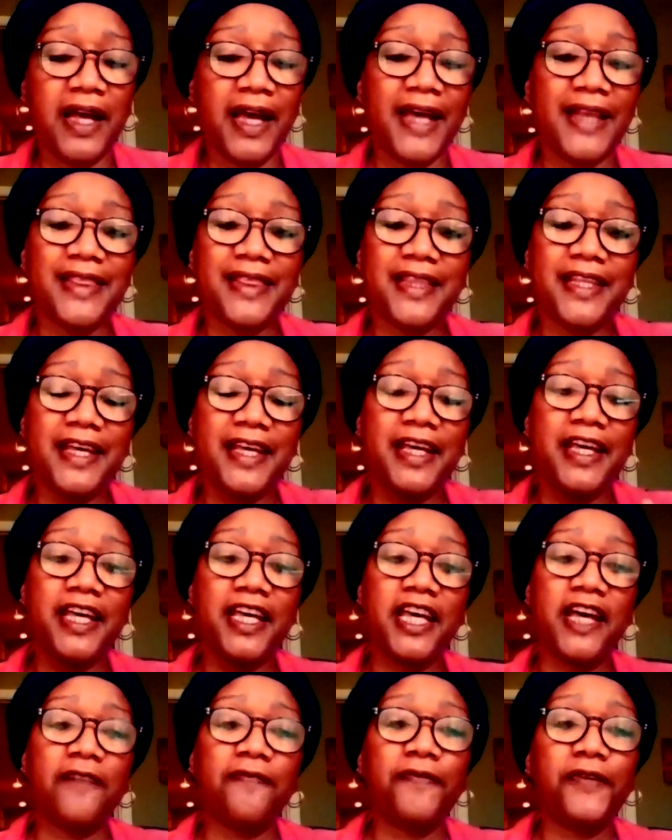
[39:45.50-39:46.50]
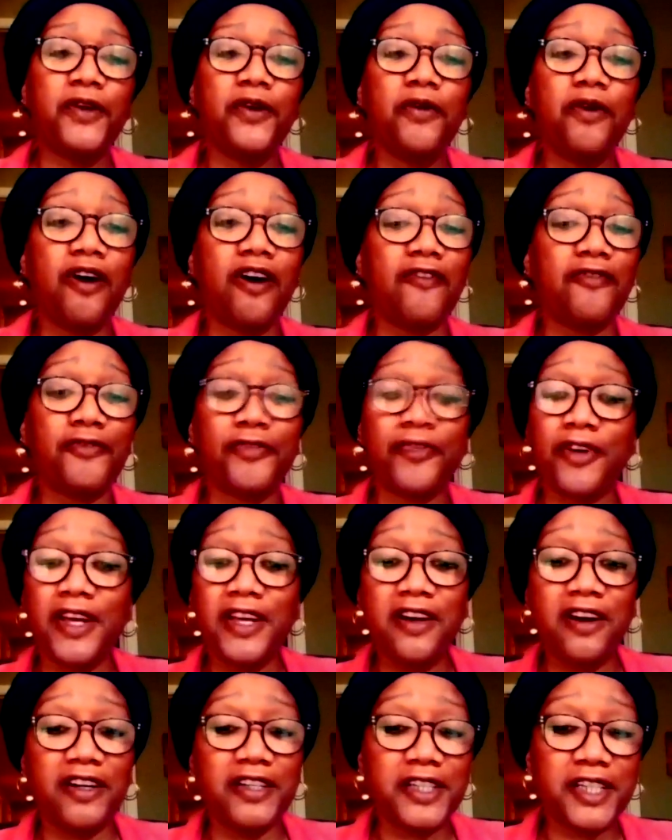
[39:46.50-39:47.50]
And if you are free
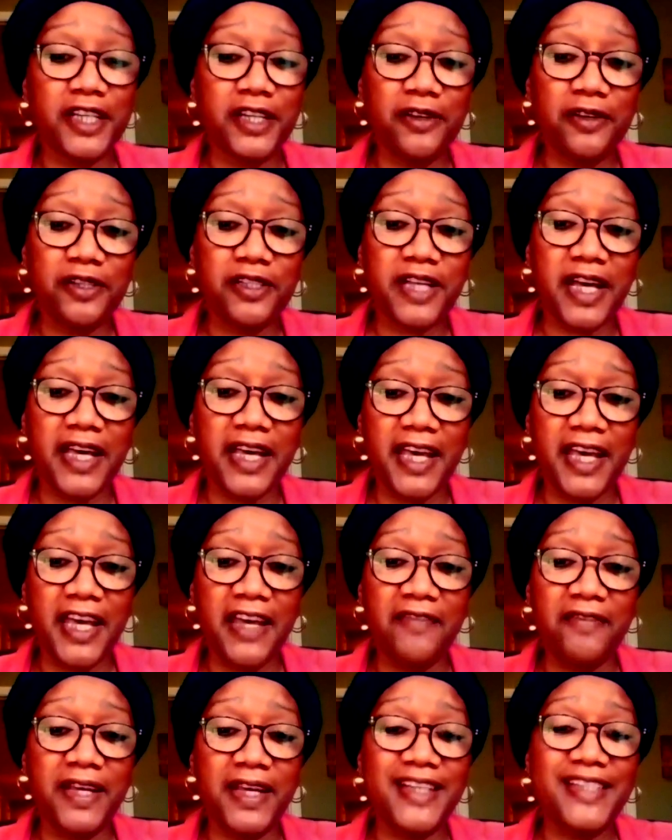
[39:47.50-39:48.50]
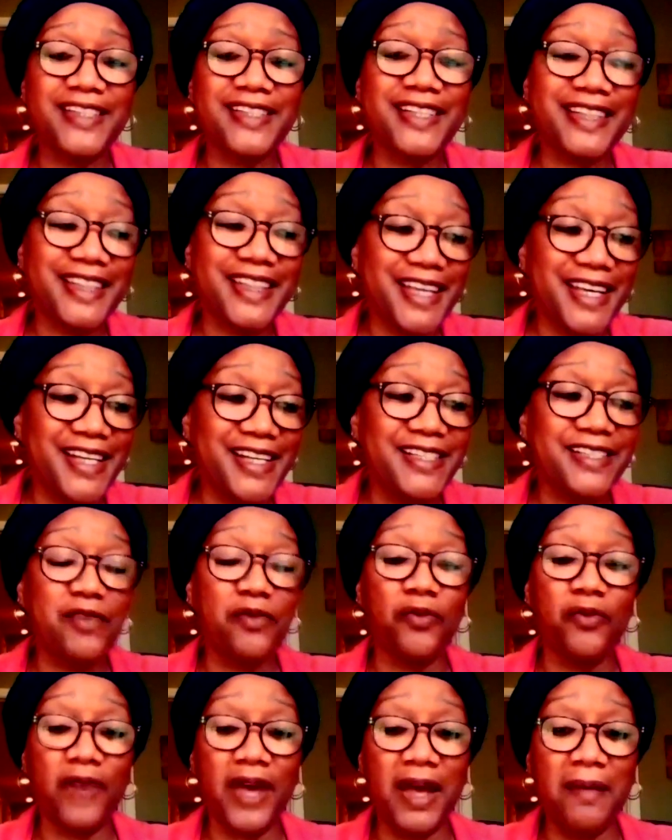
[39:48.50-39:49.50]
on Tuesday evenings,
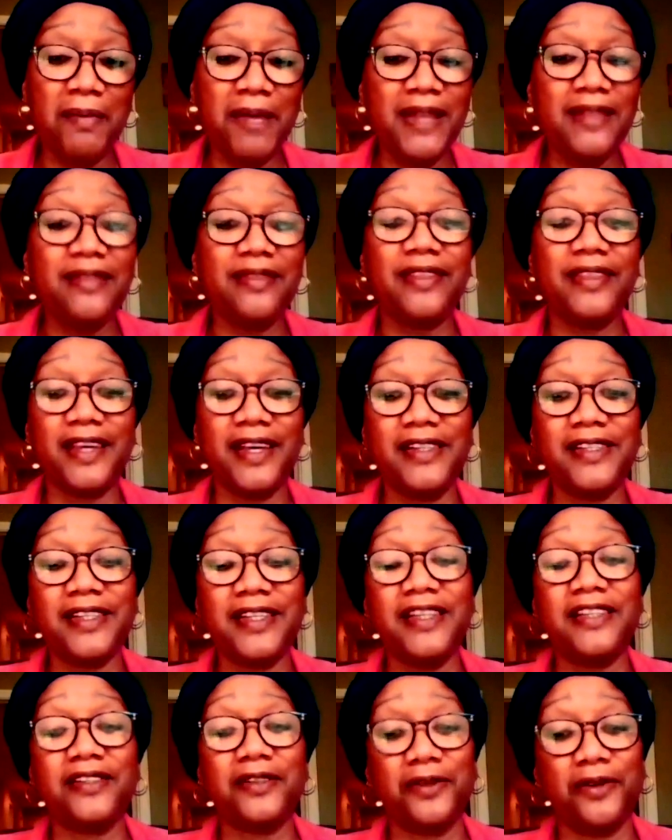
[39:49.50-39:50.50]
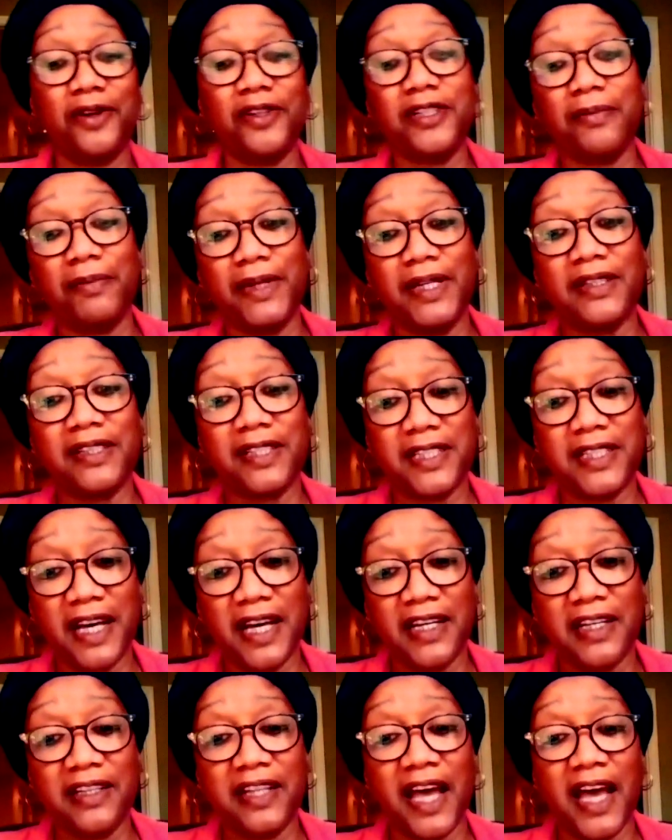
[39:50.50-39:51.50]
this is going to be a
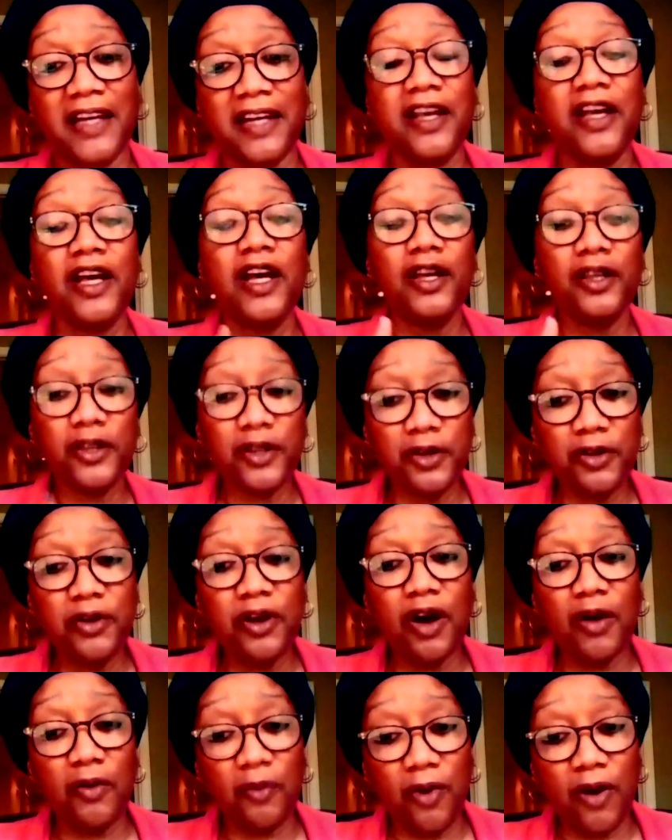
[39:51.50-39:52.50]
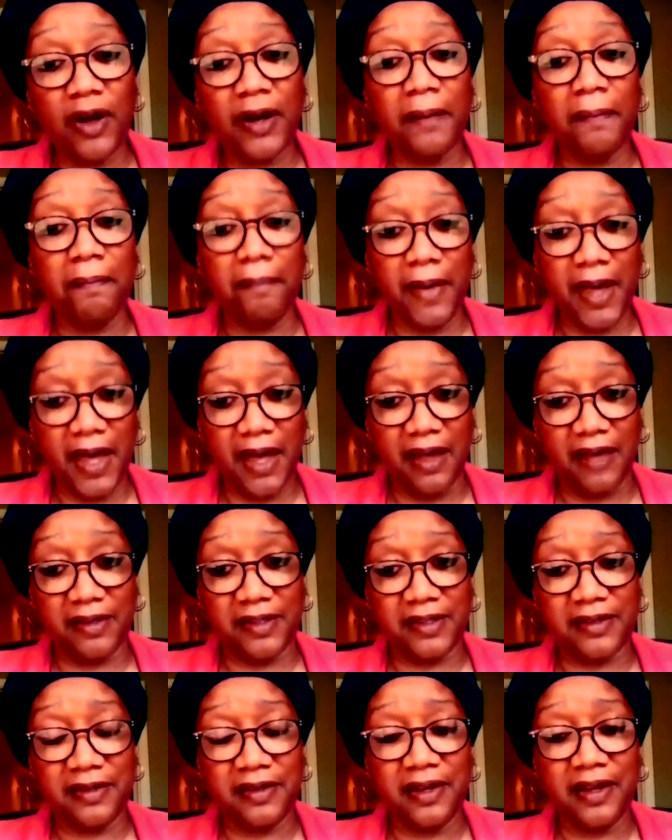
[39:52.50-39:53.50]
study that you don't want to
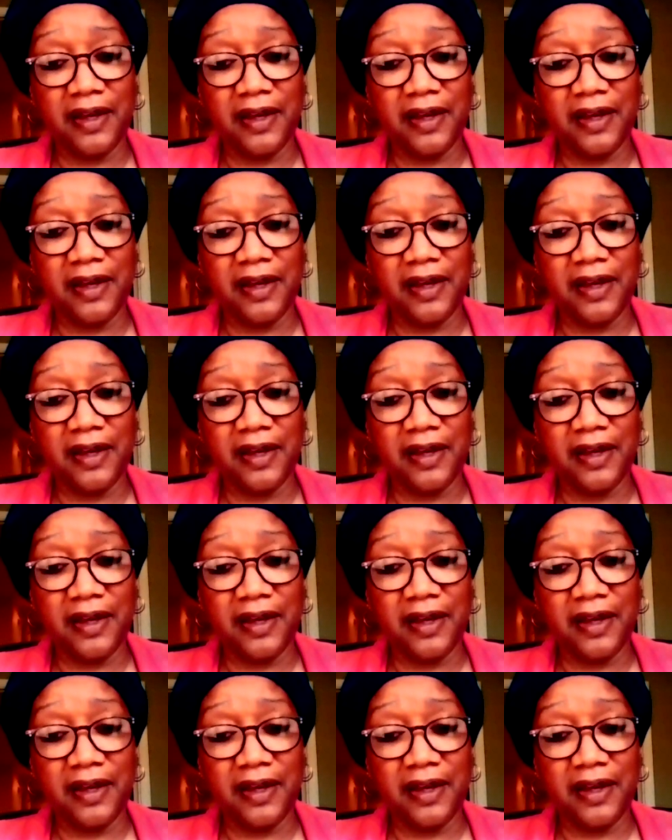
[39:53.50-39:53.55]
miss.